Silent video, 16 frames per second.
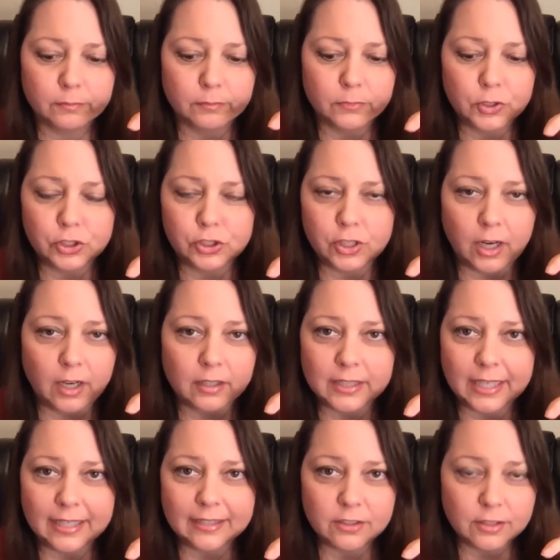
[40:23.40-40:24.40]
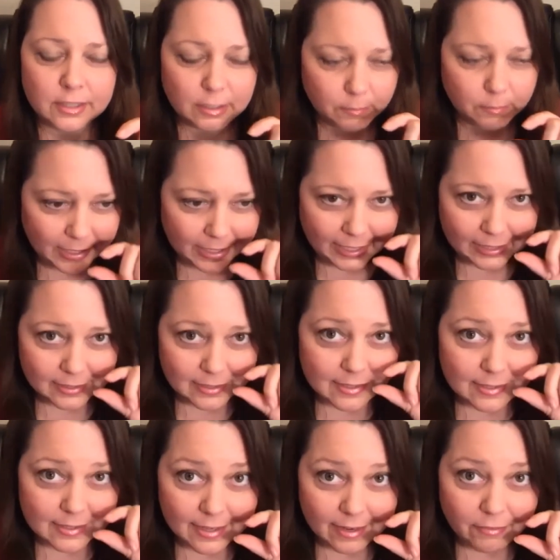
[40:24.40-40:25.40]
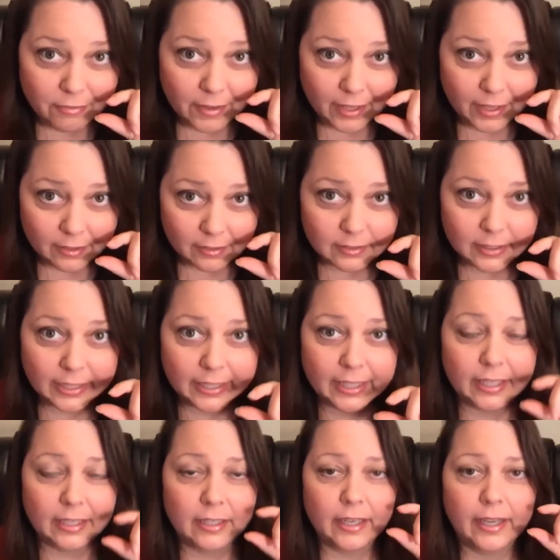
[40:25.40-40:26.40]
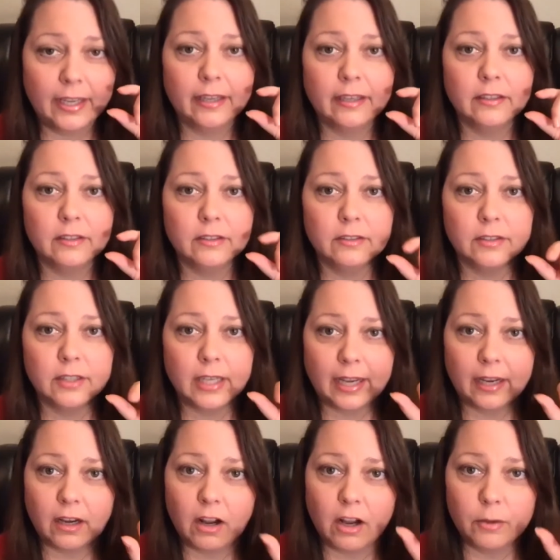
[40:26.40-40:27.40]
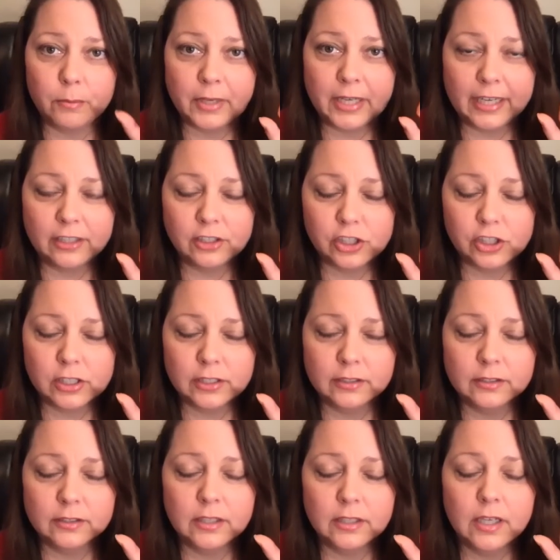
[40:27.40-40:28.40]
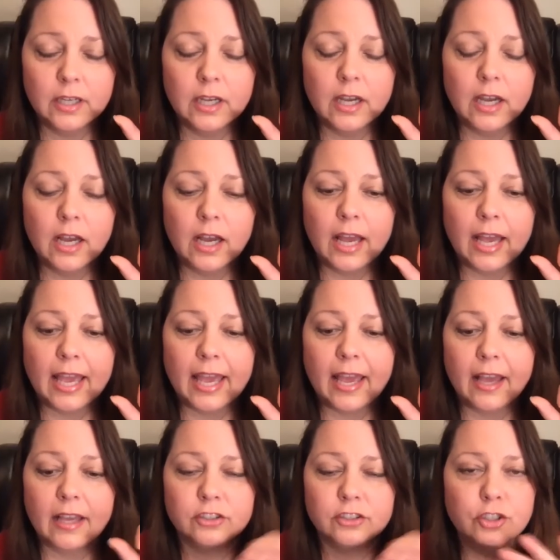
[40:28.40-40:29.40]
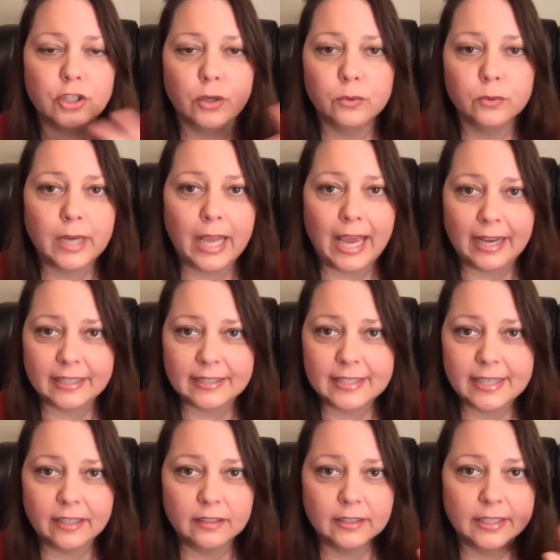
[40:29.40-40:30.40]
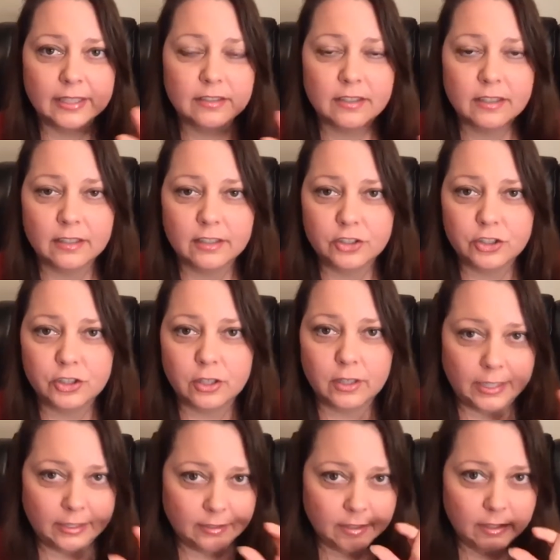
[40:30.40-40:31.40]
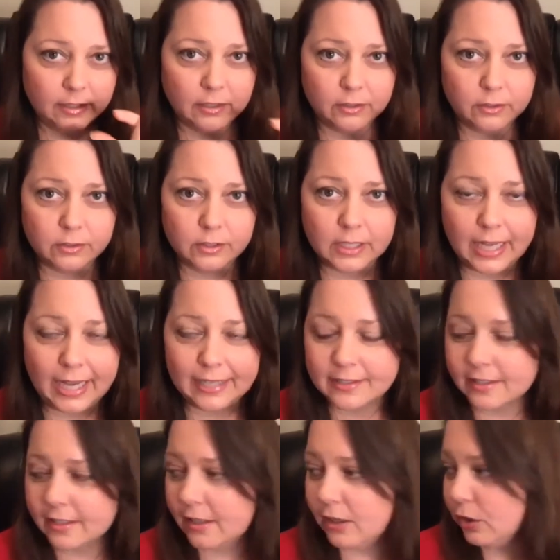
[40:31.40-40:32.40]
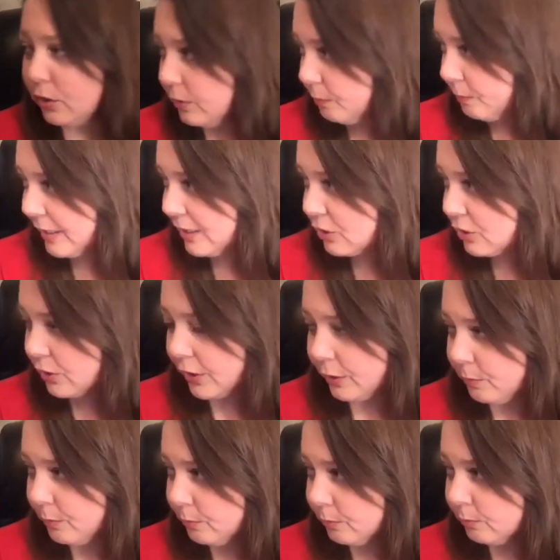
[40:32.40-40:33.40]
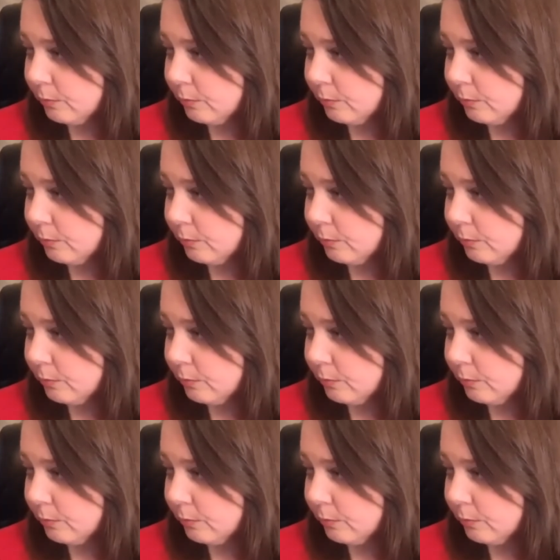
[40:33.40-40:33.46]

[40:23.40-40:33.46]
shot glass or something and sniff it, like inhale that combination. Don't exhale into into the little glass though. Make sure you